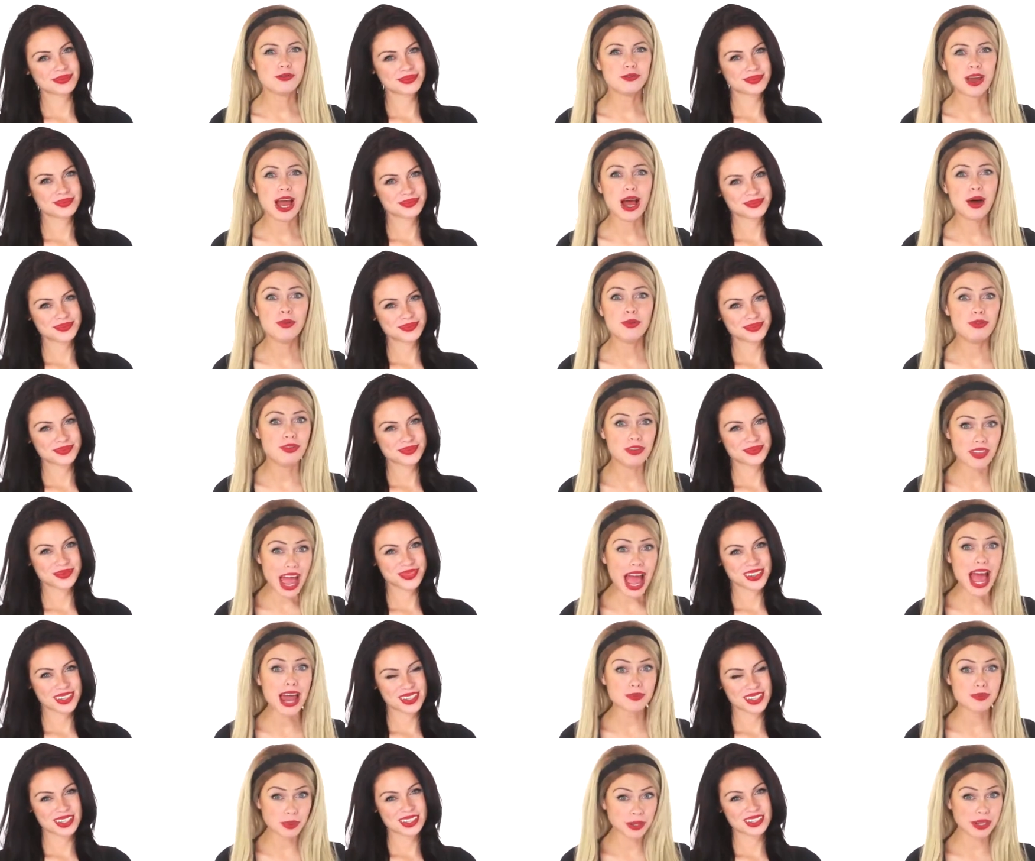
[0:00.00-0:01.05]
Speaker 1: found
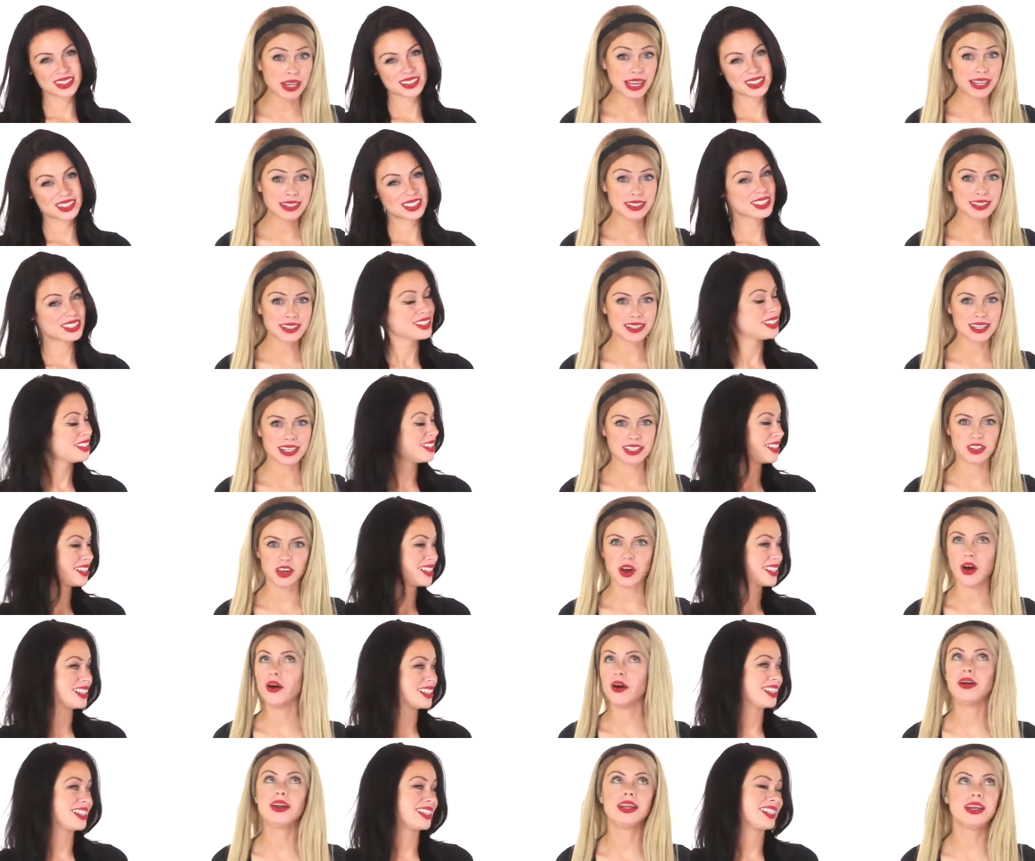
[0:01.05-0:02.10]
that place, it's
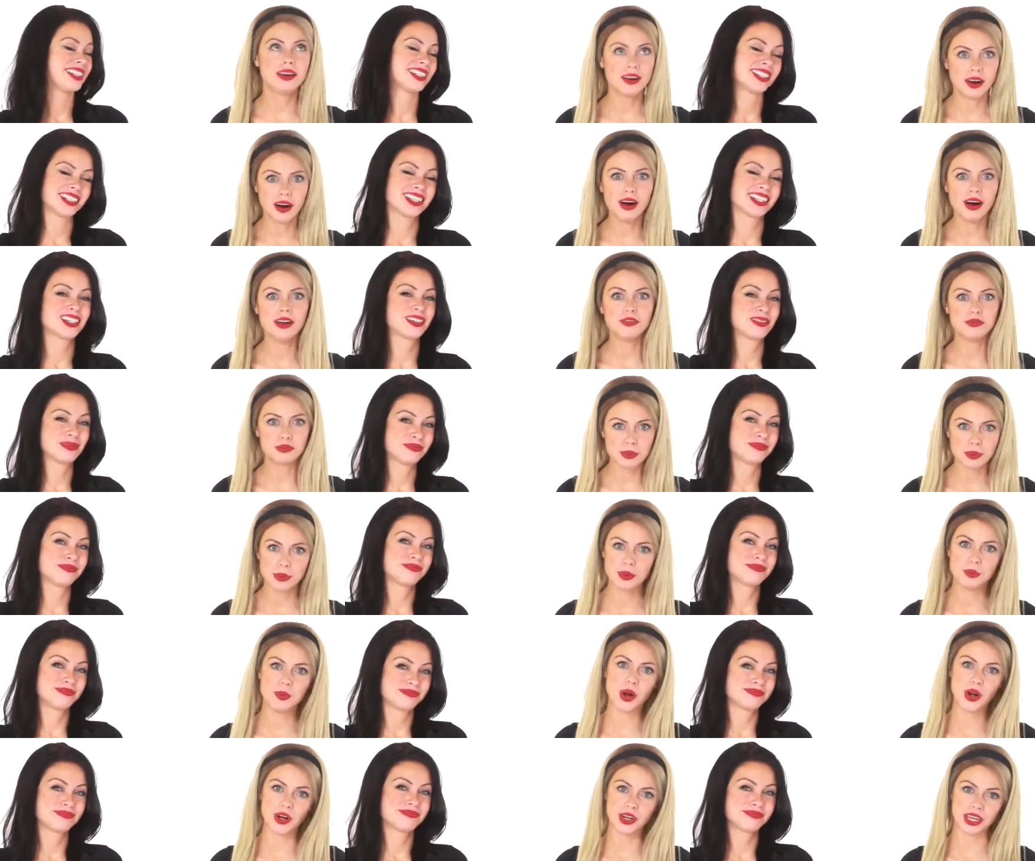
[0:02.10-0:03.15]
already gone from the
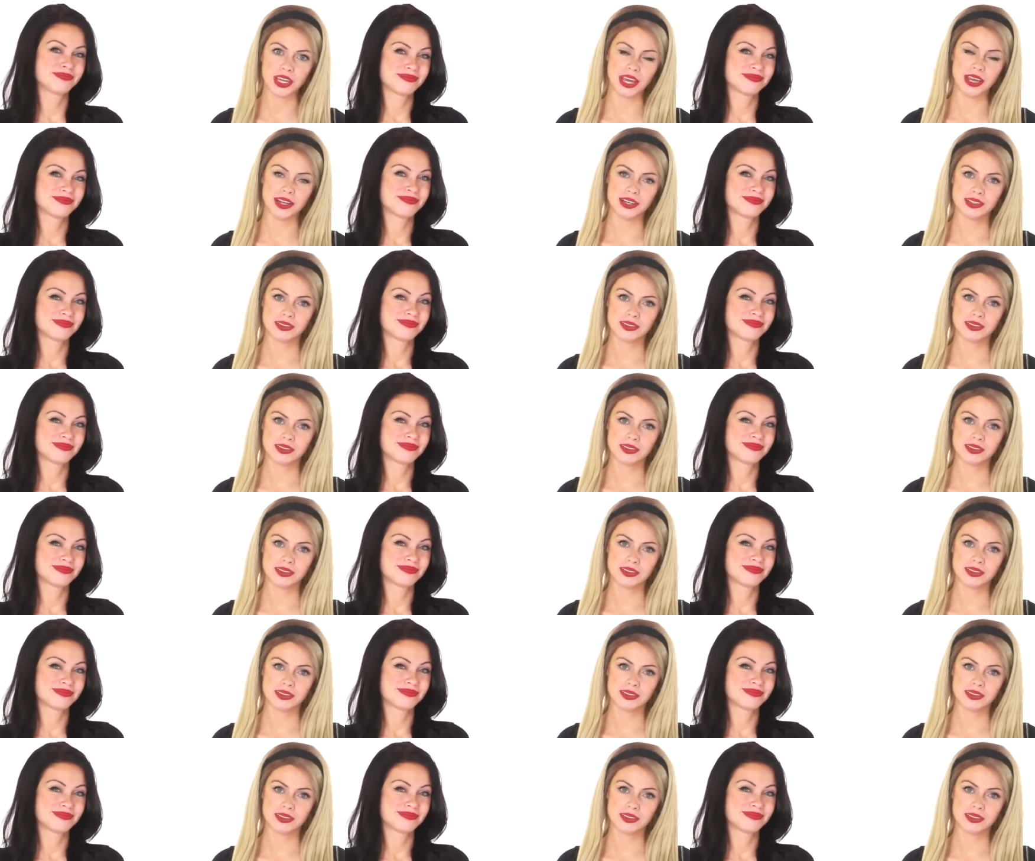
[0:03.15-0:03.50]
market.